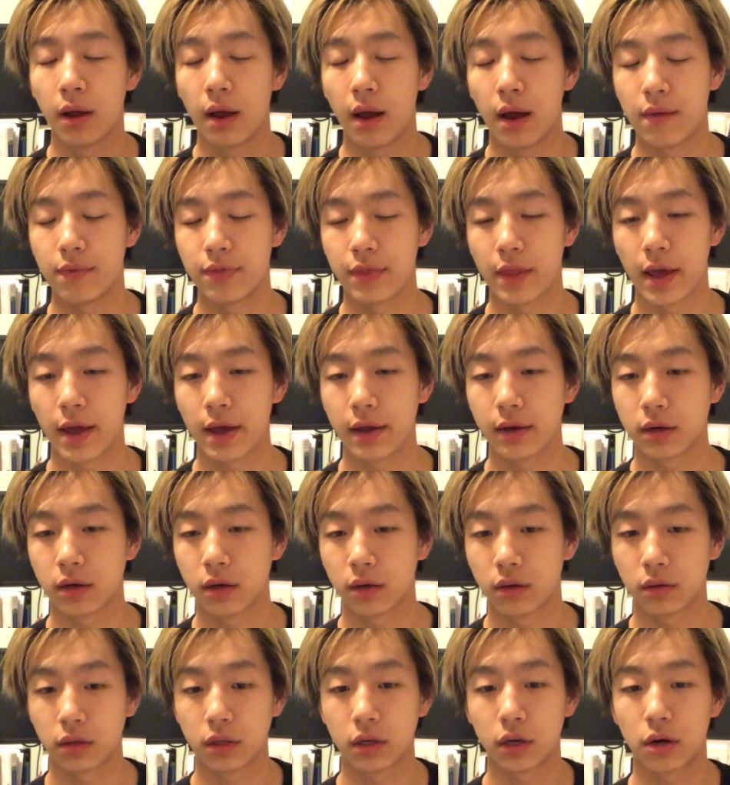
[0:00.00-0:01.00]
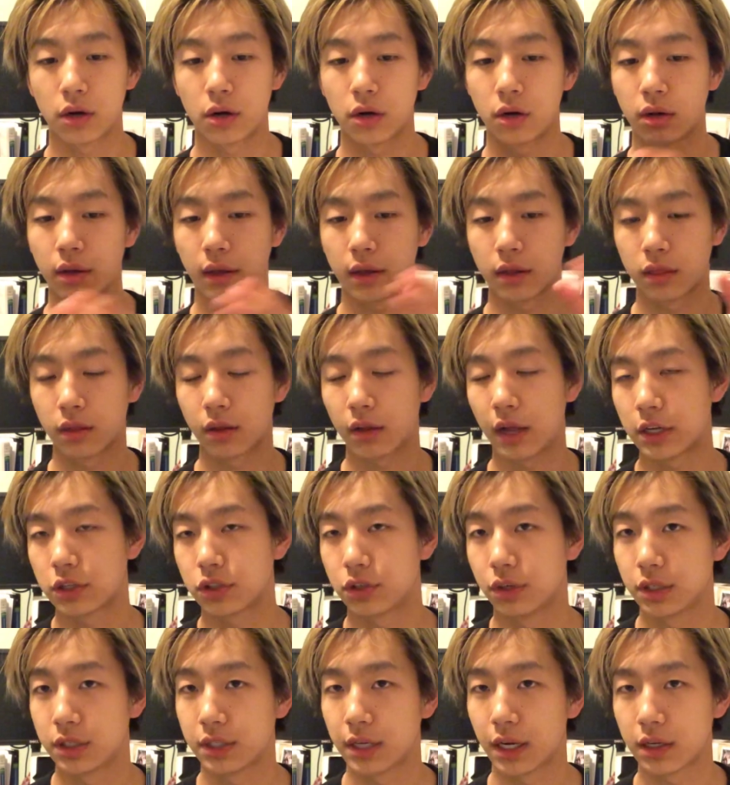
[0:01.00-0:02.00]
and then near like the last
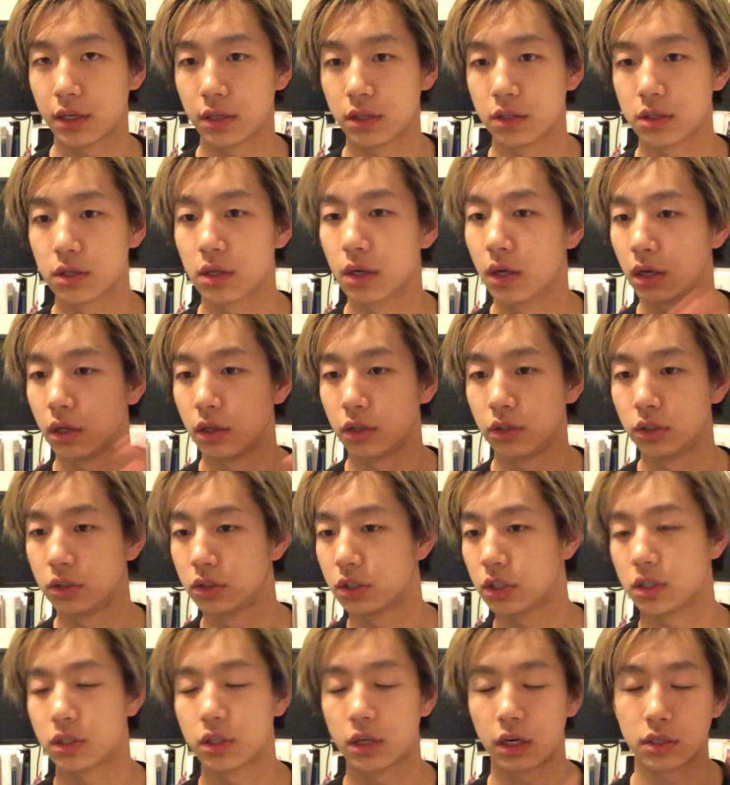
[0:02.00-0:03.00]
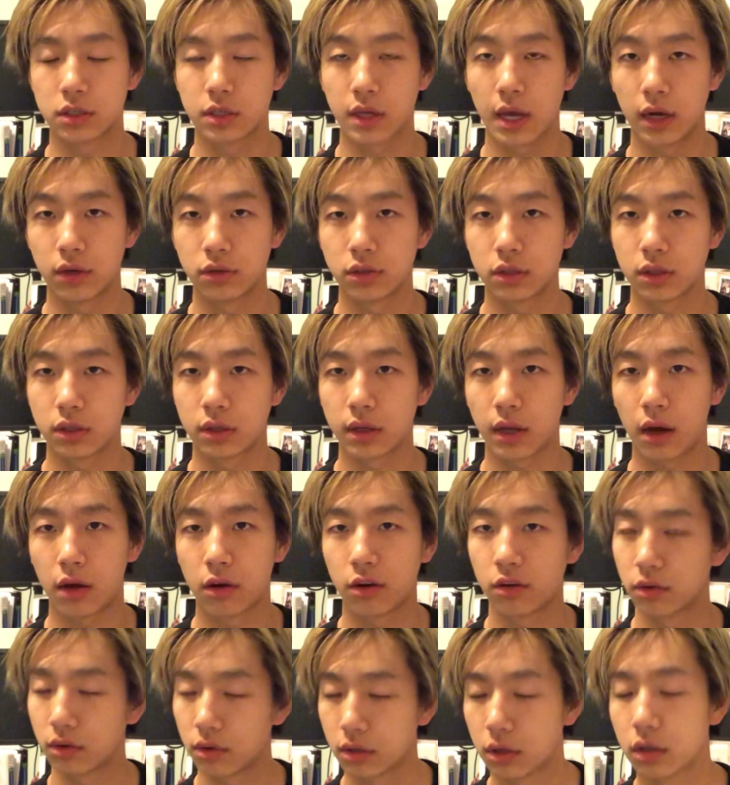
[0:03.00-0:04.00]
30 seconds, he just starts counting
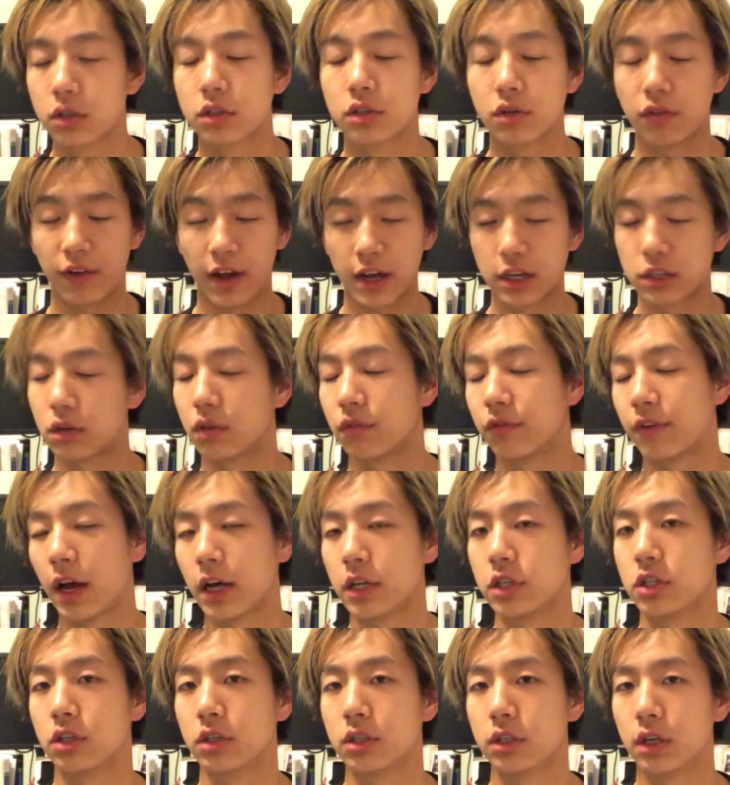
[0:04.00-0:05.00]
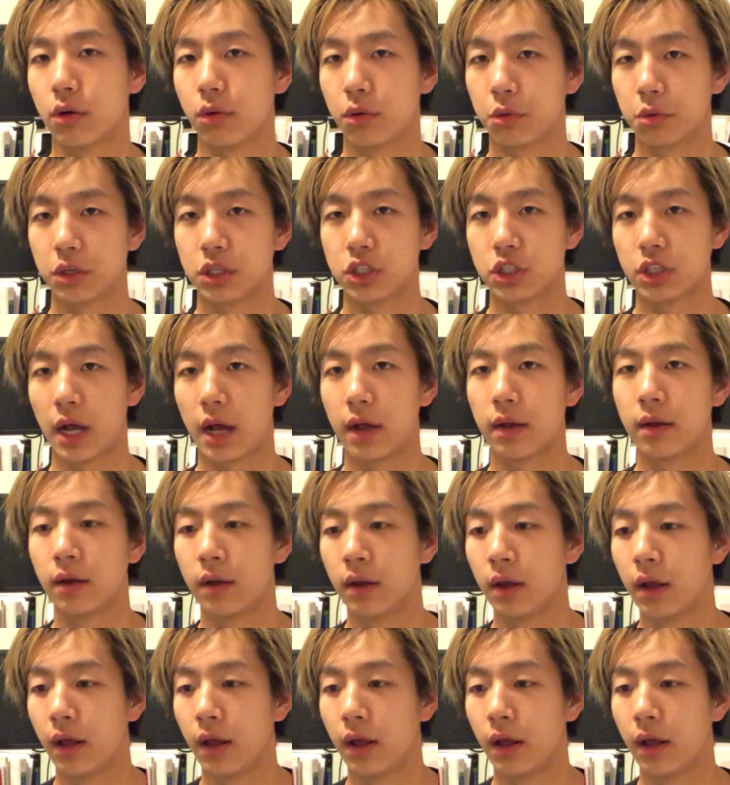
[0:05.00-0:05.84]
down faster and faster until we reach that.